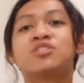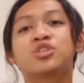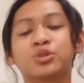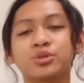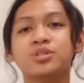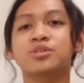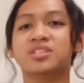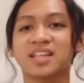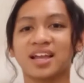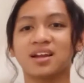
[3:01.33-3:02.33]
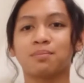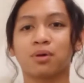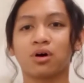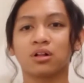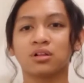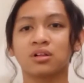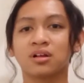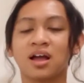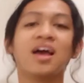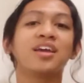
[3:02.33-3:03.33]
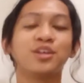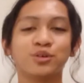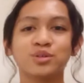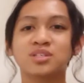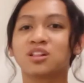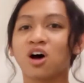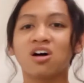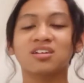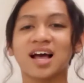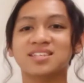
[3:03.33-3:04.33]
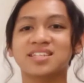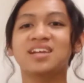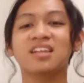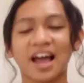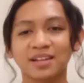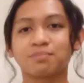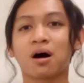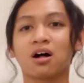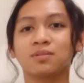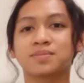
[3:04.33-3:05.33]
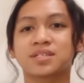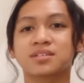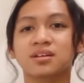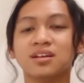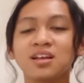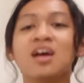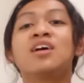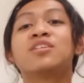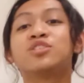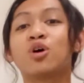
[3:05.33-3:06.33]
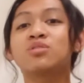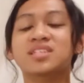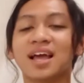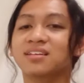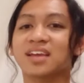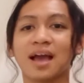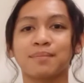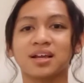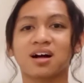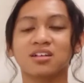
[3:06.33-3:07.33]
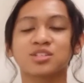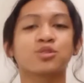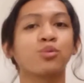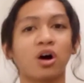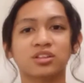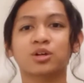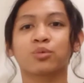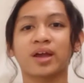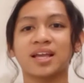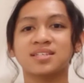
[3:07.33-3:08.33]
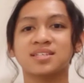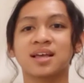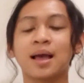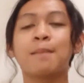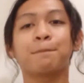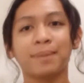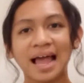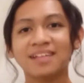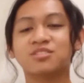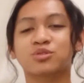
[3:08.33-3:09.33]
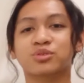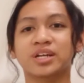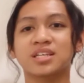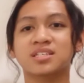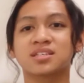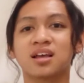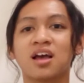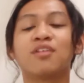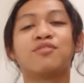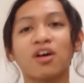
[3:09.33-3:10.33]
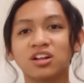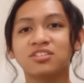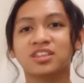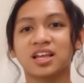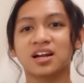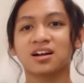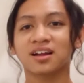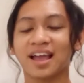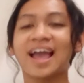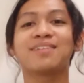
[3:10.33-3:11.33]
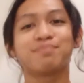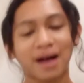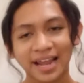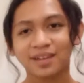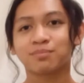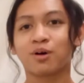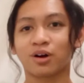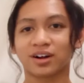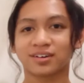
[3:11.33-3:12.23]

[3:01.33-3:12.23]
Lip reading: choose sustainable, use long-lasting light bulbs, don't send chemicals to waterways, plant trees, volunteer, and bike more.